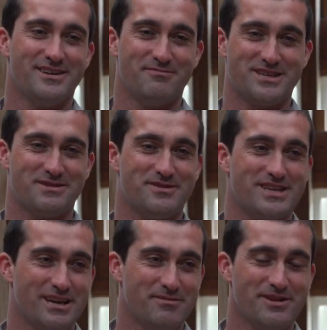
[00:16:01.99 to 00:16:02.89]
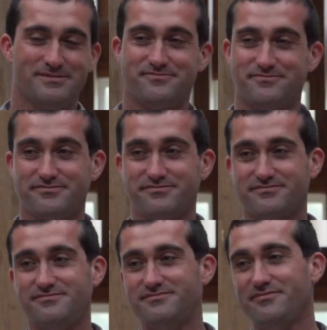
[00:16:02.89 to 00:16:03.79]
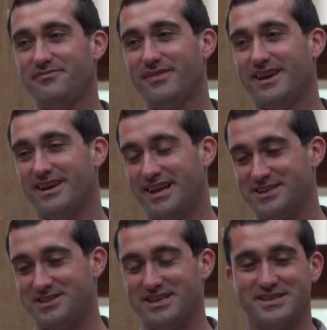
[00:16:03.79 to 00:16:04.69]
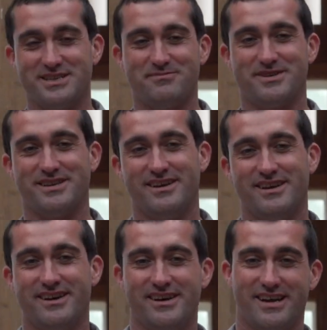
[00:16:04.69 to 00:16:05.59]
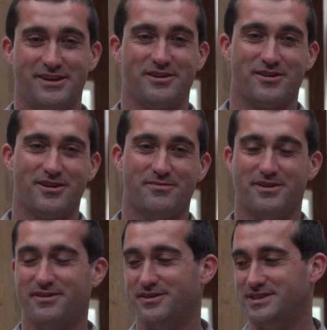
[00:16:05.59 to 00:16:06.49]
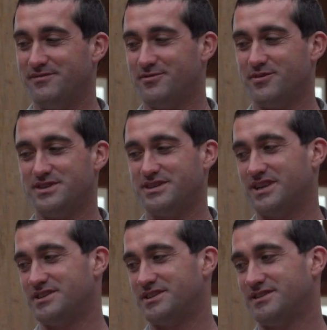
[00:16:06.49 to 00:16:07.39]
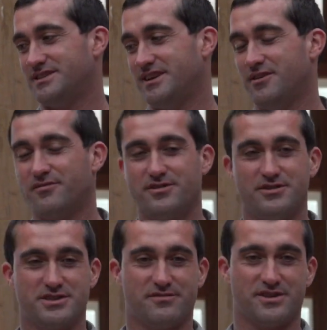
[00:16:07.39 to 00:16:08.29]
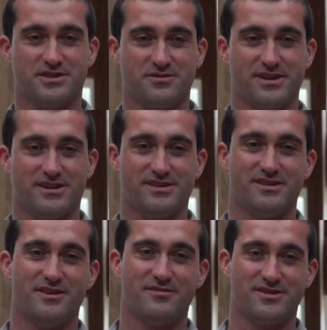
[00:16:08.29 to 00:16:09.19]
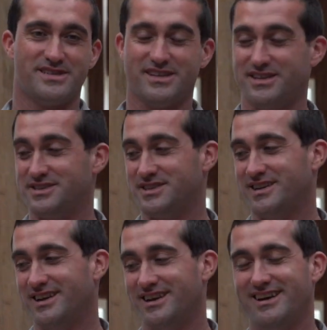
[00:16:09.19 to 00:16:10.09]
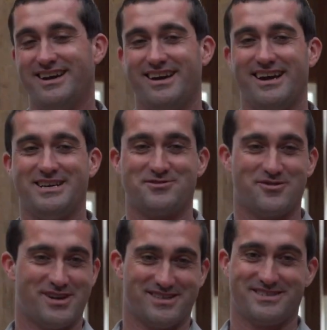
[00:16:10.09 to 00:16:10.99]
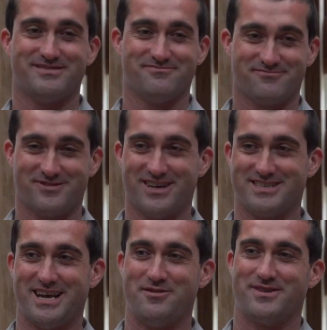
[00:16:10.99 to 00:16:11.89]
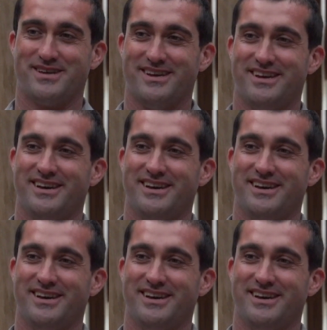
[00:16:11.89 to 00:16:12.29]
In Mesopotamia, in ancient Egypt, in Europe, deforestation, overuse of our soil, over tillage has run us, run us out.